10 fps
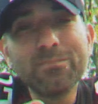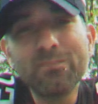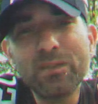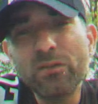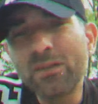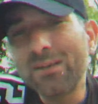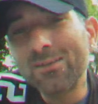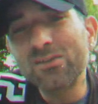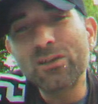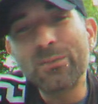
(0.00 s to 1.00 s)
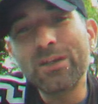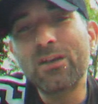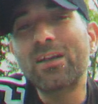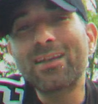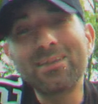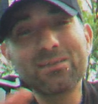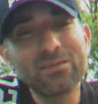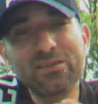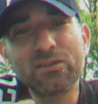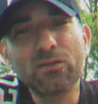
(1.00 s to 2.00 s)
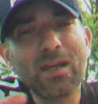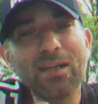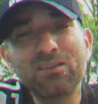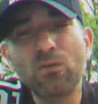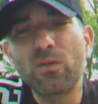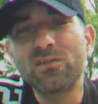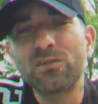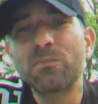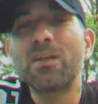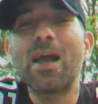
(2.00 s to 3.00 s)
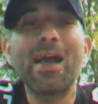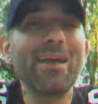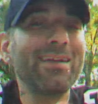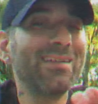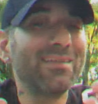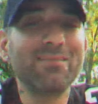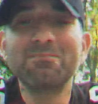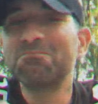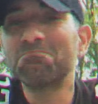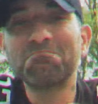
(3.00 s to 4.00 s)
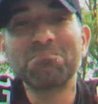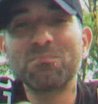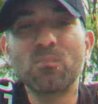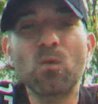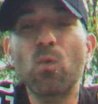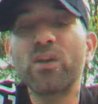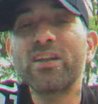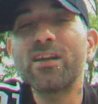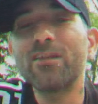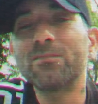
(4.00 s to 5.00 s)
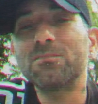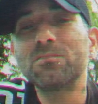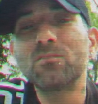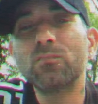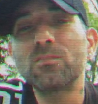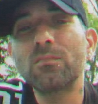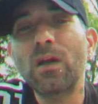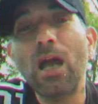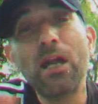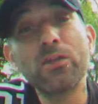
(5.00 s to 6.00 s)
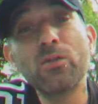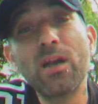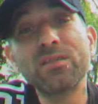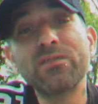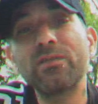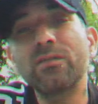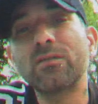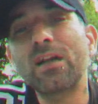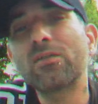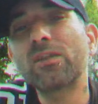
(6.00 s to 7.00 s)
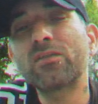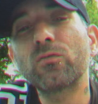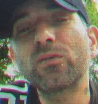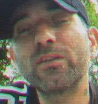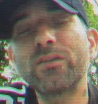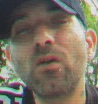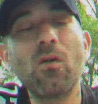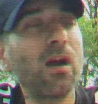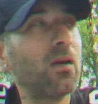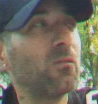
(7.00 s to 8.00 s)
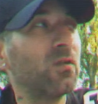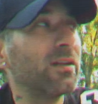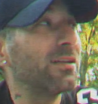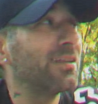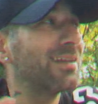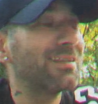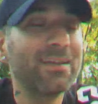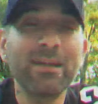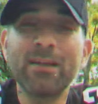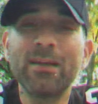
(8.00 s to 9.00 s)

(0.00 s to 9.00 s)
you think there's going to be still consequences behind what he did? How do you guys feel? I'd like to really know. I'd really like to get,